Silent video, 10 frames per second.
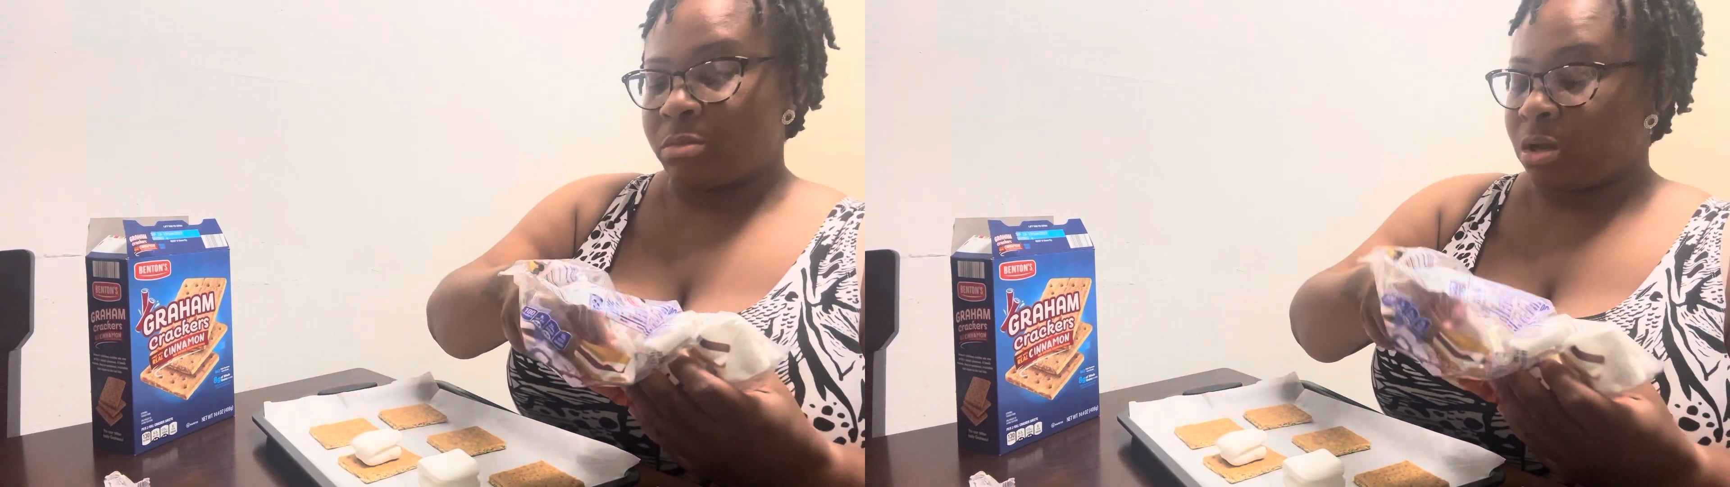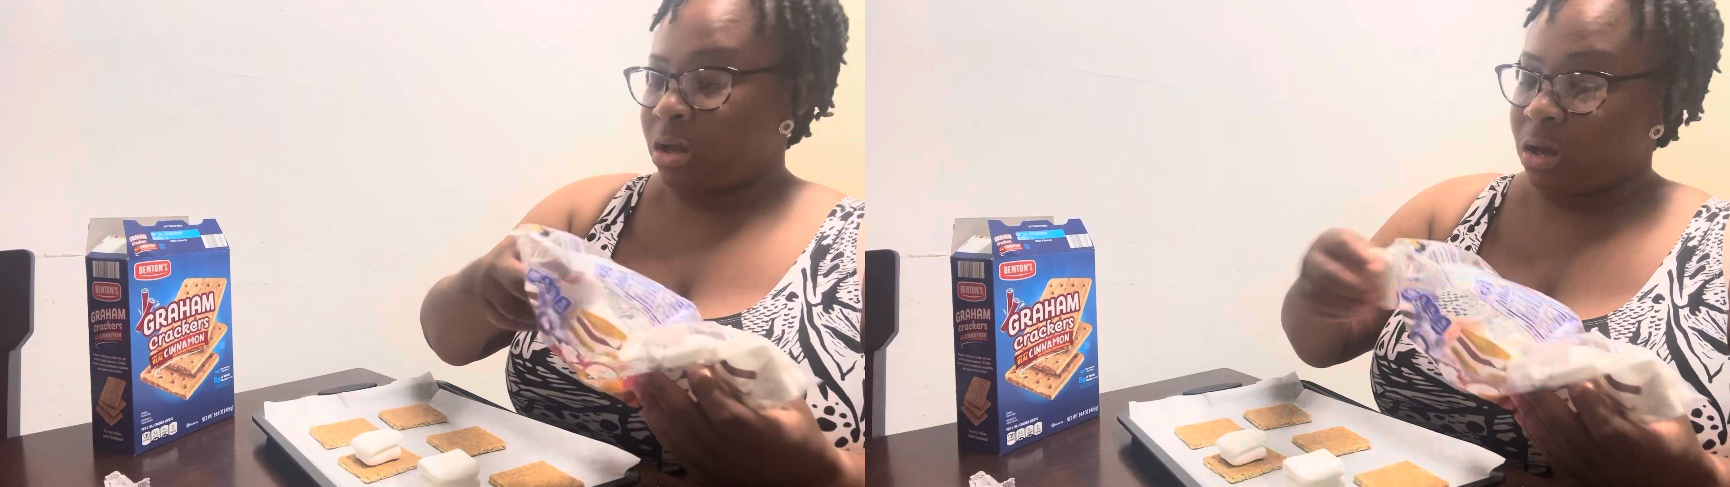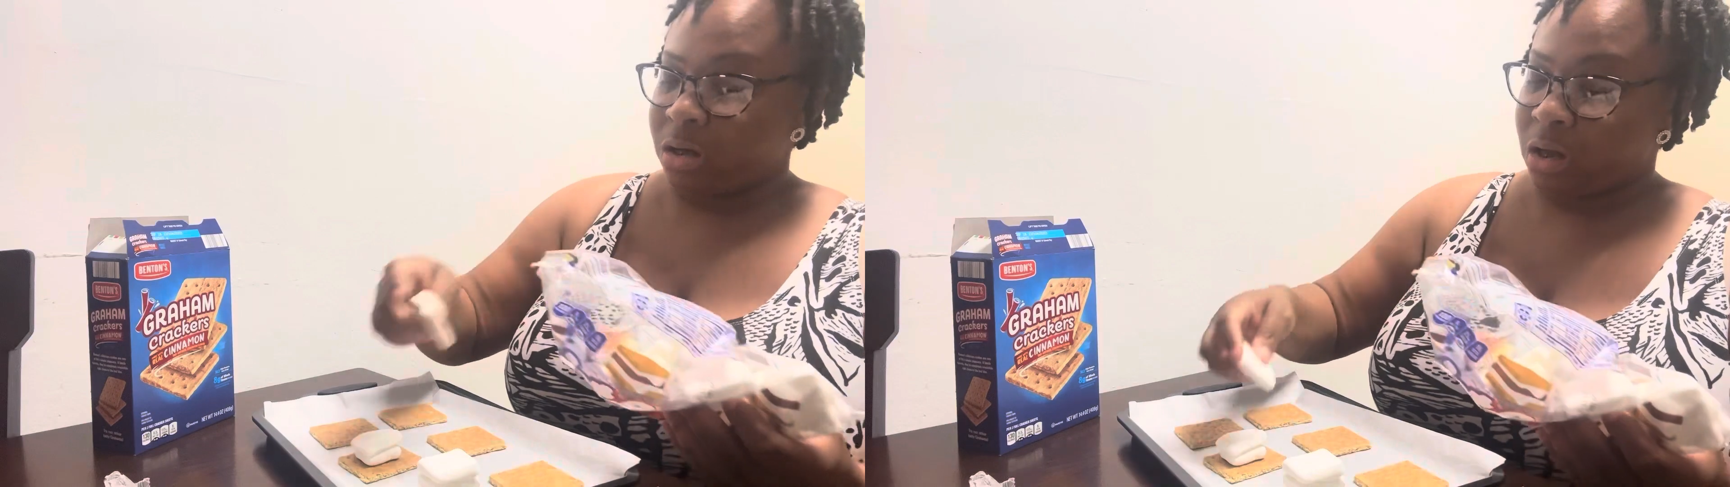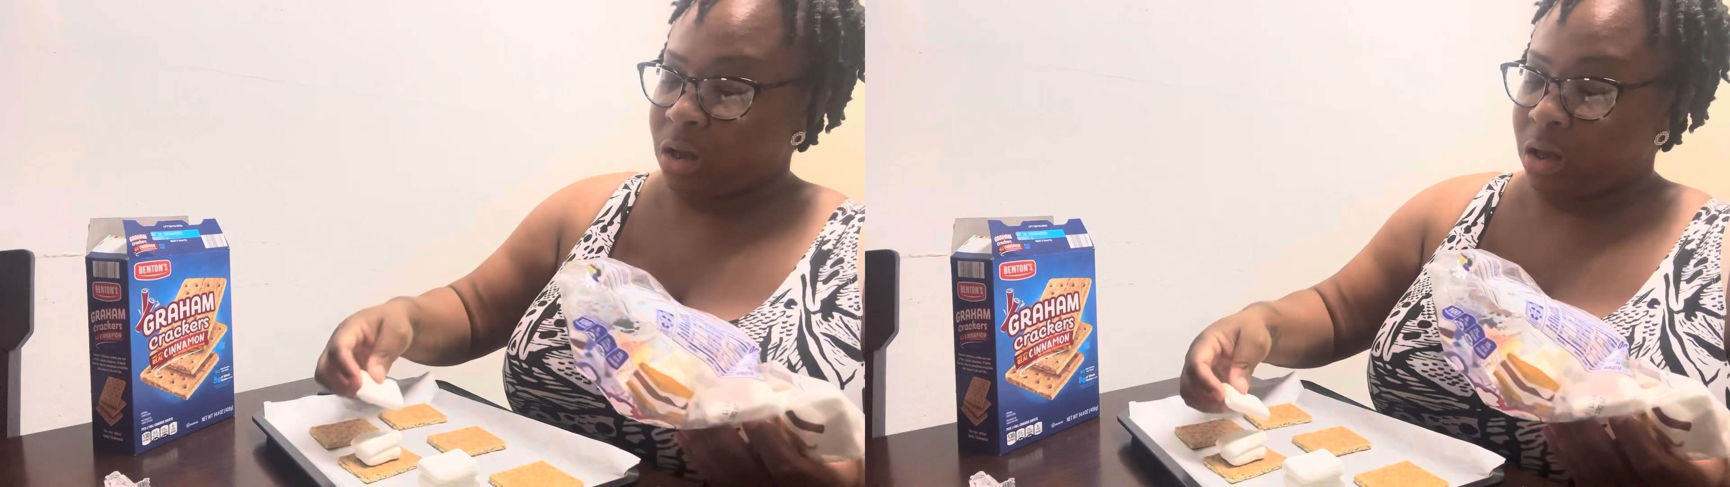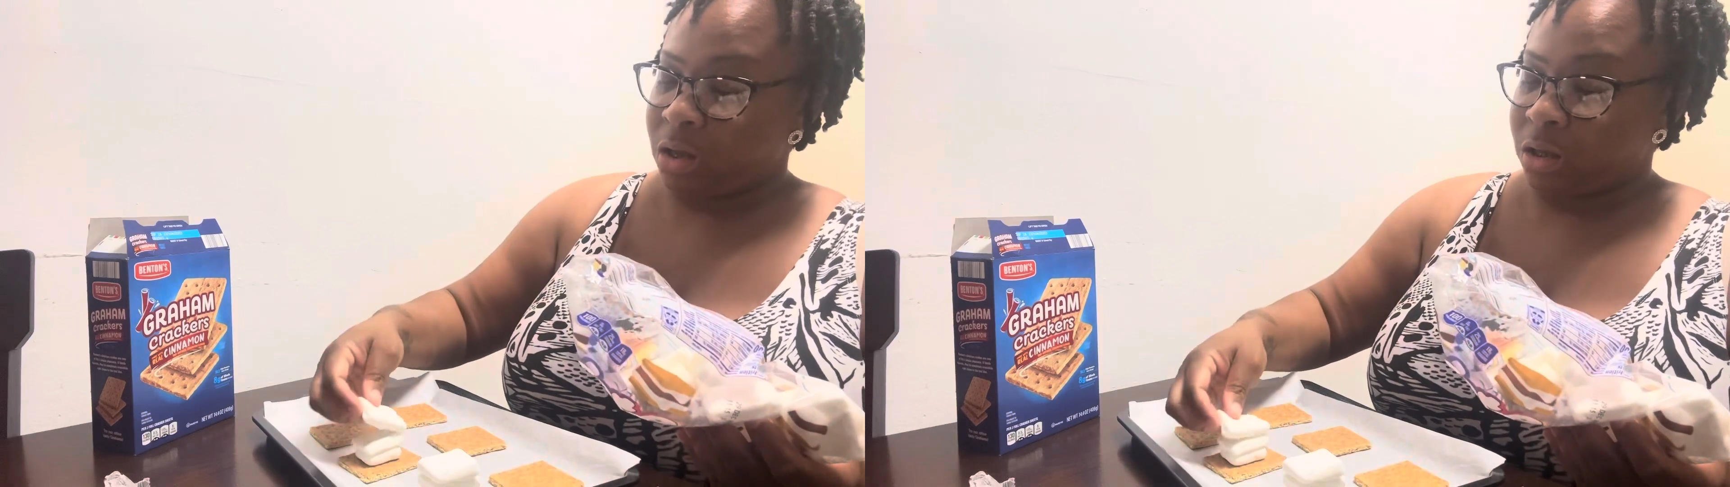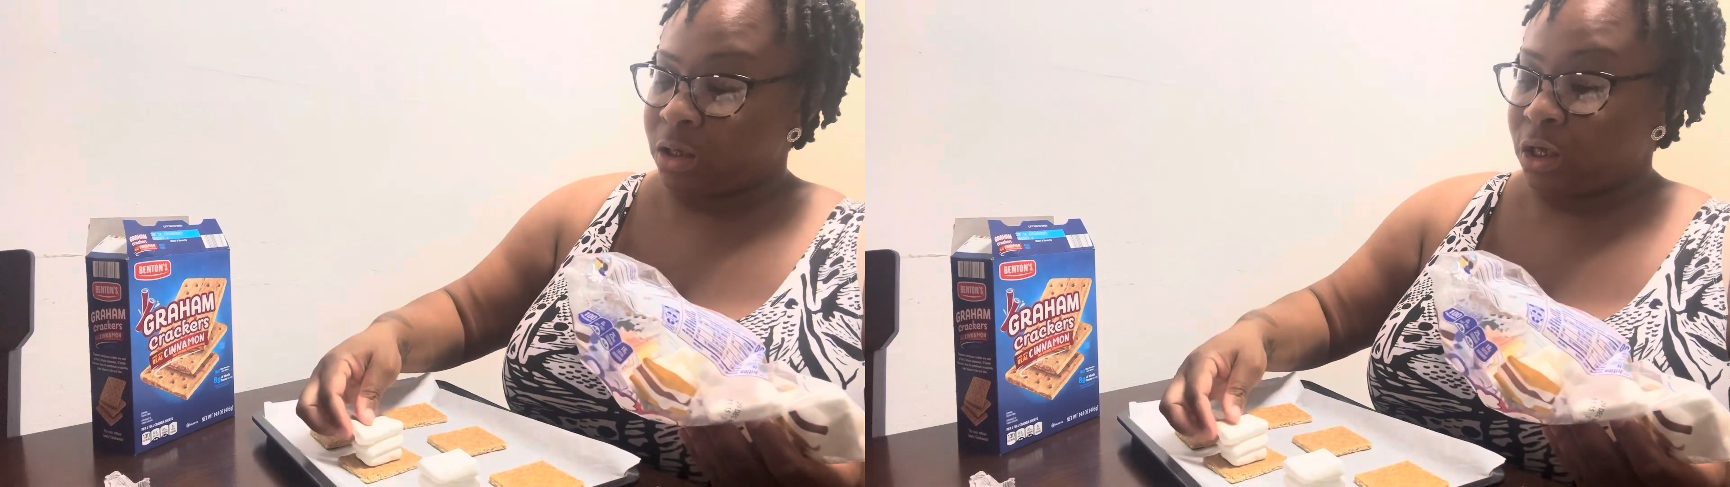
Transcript: And uh,